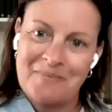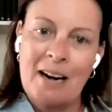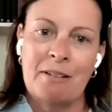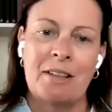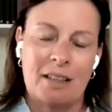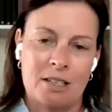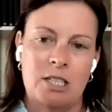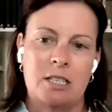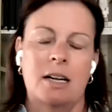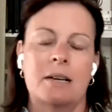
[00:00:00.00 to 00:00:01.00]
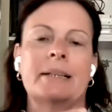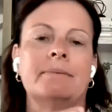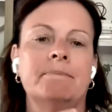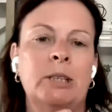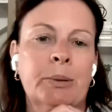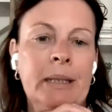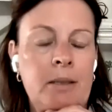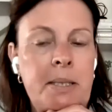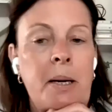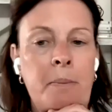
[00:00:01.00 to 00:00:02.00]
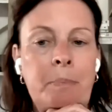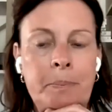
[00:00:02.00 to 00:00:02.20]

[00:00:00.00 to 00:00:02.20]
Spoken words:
everything that she's doing. So.